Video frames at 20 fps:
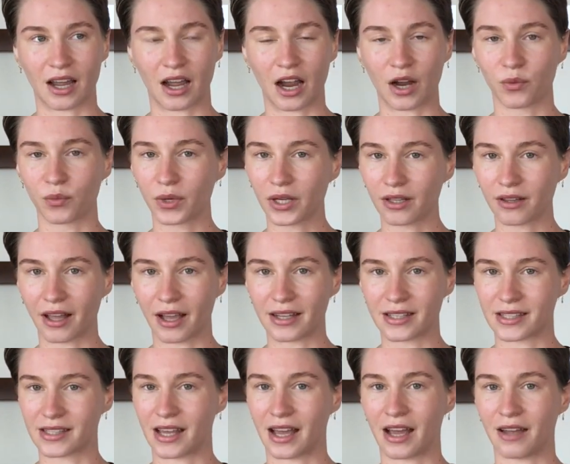I
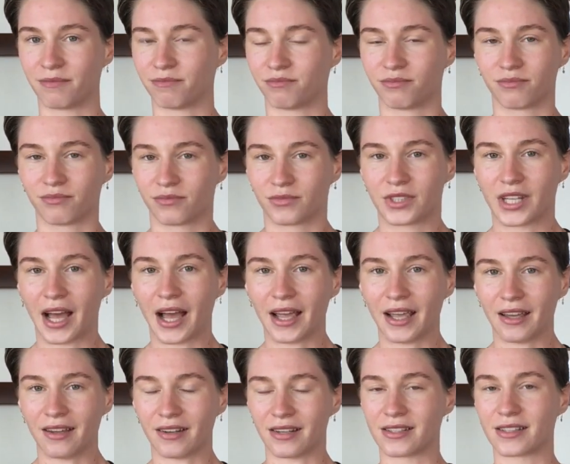realized that
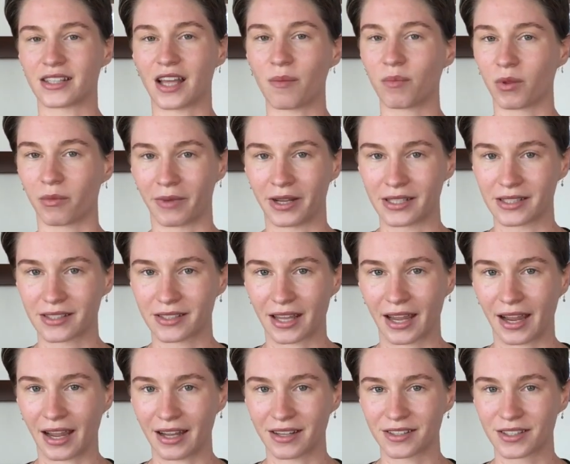diet and supplements
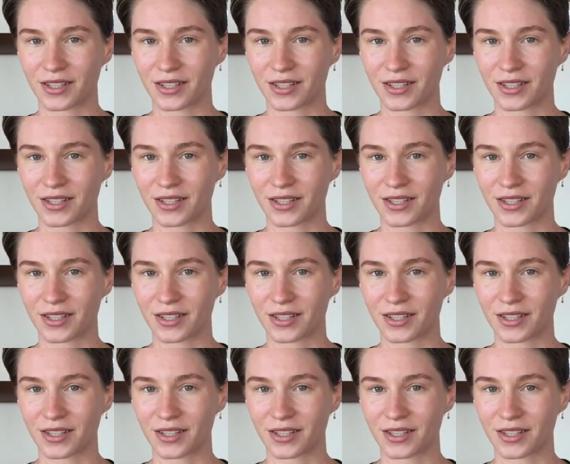can't